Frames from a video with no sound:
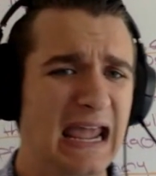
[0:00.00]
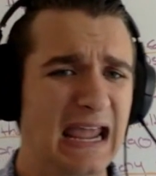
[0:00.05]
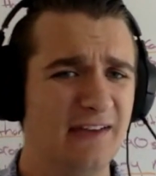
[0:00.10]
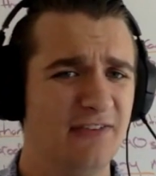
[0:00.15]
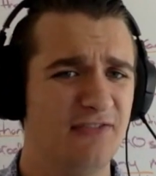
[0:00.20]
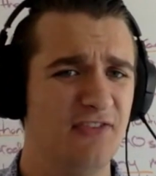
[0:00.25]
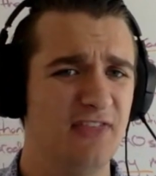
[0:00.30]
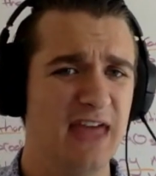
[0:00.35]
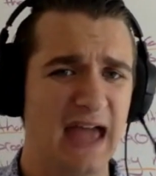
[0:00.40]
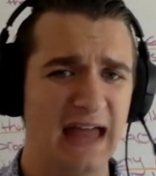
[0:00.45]

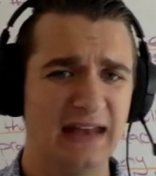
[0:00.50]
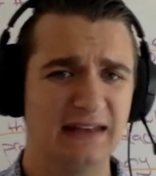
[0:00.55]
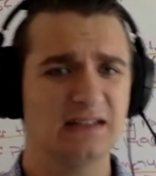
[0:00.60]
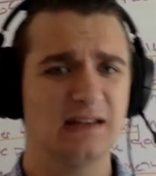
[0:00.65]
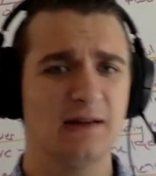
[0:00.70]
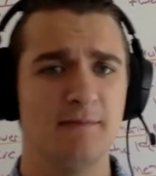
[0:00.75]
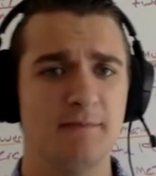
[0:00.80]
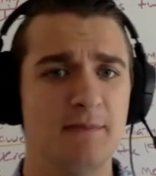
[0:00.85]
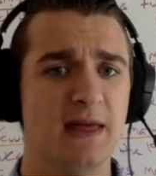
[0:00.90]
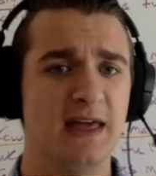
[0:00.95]
If
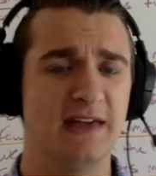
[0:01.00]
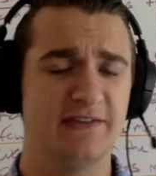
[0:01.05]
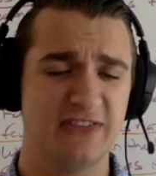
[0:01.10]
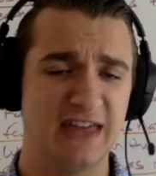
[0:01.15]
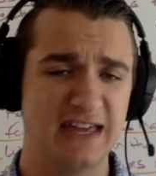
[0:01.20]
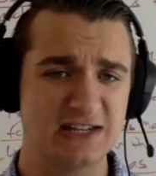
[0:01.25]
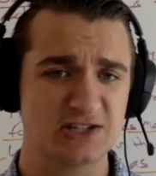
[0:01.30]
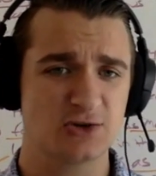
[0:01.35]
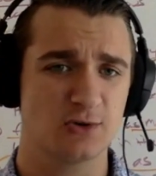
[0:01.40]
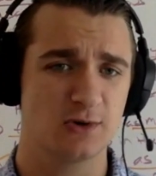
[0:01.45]
that if
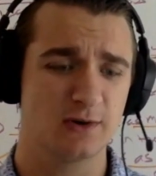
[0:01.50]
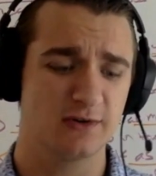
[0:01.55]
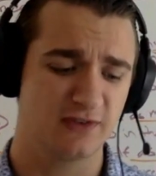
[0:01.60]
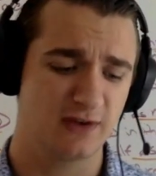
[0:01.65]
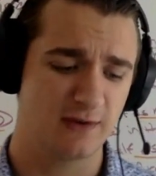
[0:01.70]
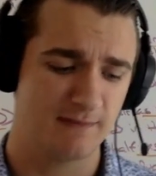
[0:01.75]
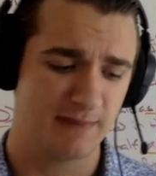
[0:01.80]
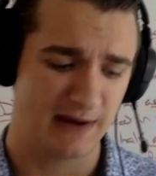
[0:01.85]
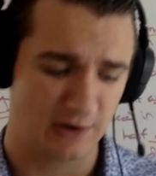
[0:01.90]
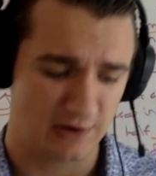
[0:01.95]
that sort of
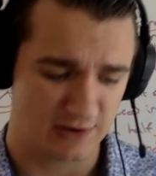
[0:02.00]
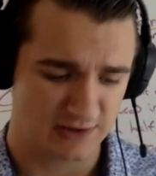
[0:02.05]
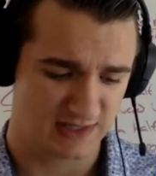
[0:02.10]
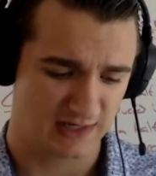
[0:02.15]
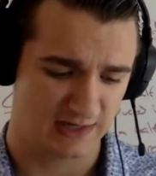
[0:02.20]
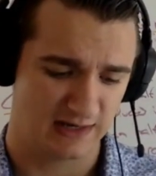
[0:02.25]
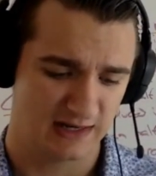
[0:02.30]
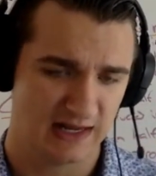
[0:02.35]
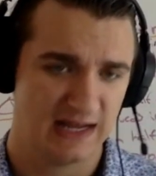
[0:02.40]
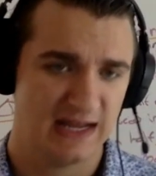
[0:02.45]

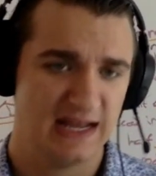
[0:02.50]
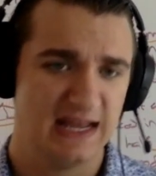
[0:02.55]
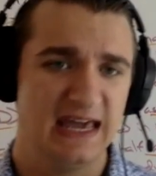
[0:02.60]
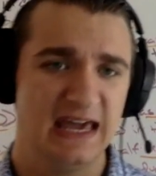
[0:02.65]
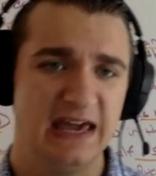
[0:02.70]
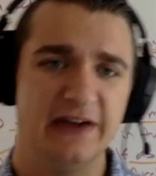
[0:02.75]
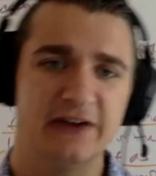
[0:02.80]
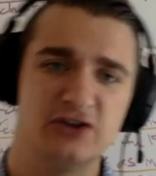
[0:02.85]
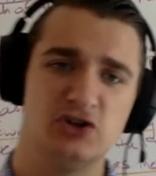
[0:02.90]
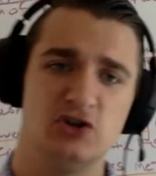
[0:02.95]
comparison
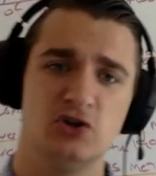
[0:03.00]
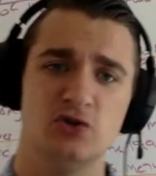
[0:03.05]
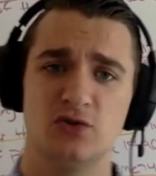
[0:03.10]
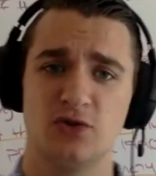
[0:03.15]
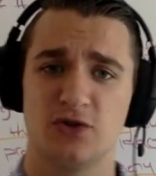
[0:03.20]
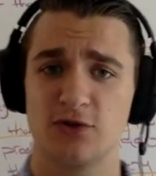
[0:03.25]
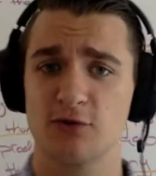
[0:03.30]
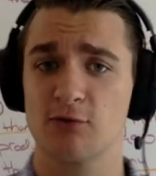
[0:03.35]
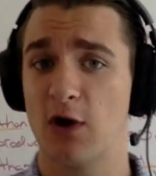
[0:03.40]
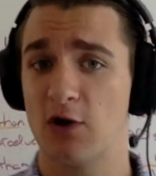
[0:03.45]

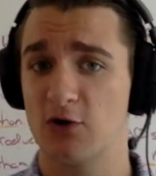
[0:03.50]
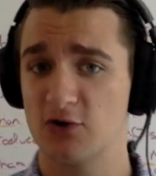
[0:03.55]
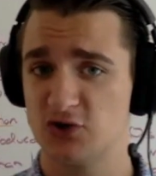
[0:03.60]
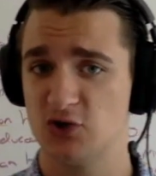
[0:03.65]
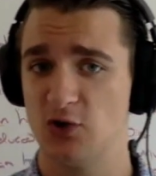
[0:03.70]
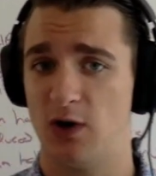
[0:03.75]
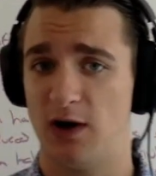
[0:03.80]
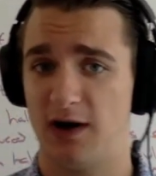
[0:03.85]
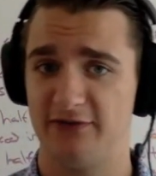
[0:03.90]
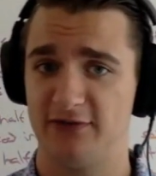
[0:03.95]
issue throws
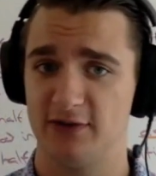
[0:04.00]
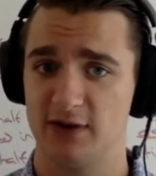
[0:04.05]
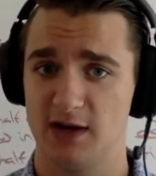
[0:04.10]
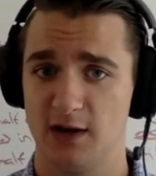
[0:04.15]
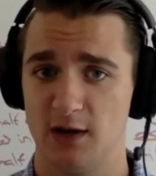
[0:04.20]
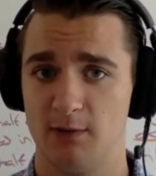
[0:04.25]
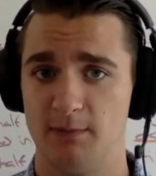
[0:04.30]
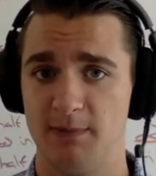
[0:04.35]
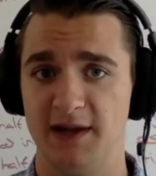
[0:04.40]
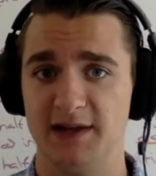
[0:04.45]
you off a
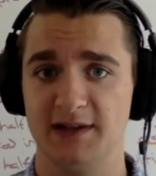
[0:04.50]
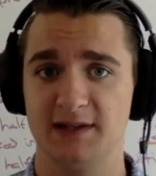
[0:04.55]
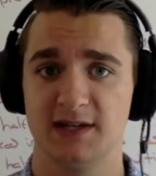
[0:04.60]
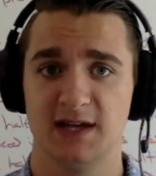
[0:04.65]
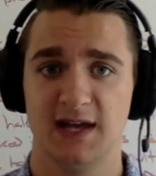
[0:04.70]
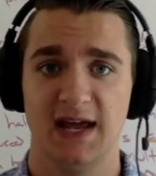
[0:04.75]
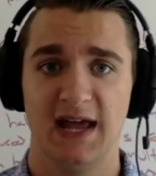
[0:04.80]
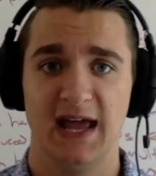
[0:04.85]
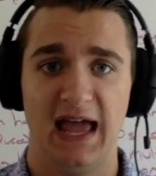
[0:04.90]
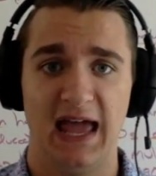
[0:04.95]
little bit
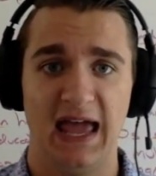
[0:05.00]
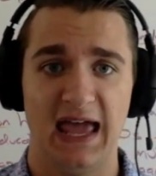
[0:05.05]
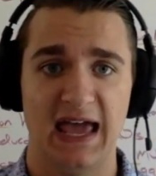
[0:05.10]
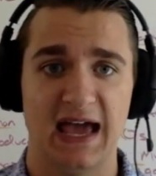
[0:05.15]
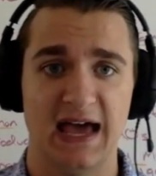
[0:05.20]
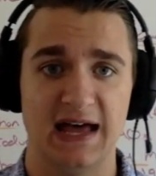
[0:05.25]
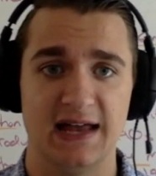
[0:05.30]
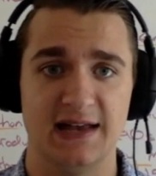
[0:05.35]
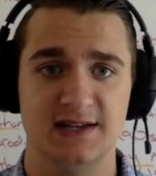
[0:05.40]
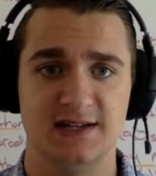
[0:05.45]

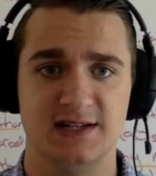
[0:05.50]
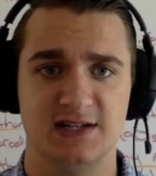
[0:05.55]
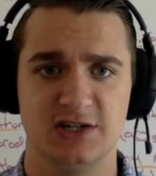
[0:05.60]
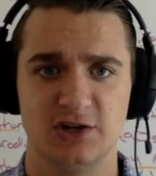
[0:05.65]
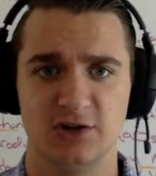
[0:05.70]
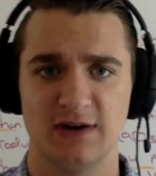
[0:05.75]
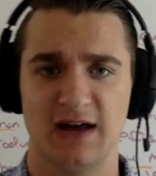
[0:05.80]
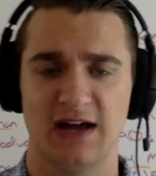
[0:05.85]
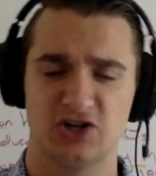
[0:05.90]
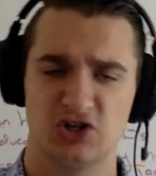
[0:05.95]
and
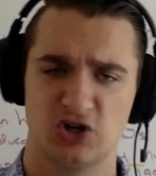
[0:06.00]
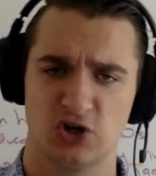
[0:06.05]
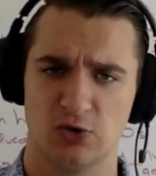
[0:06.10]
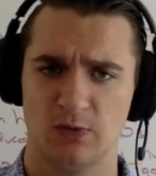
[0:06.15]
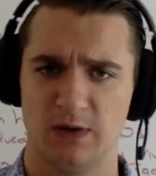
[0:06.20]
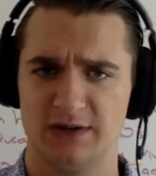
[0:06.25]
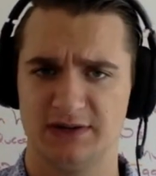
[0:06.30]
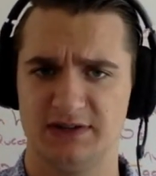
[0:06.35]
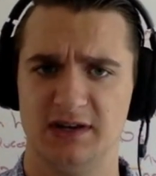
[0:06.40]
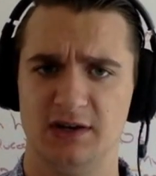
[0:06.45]
you're not sure
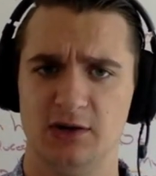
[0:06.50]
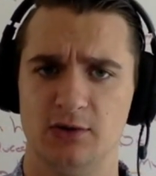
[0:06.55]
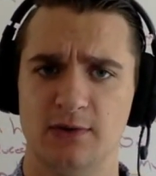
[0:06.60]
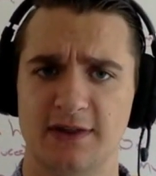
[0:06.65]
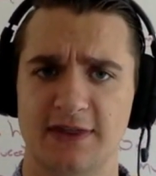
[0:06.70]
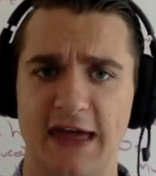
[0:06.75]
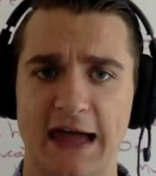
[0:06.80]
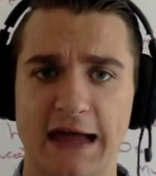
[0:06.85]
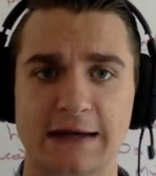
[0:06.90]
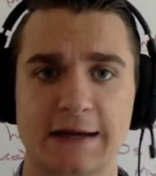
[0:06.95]
what to do
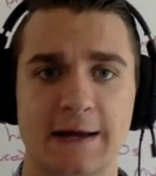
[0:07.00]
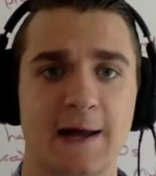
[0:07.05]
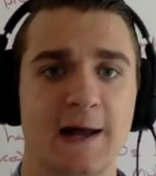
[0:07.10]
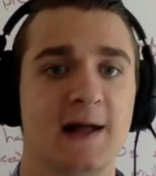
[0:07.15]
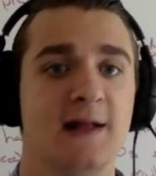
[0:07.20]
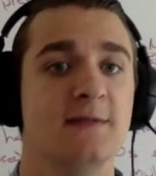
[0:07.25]
with that,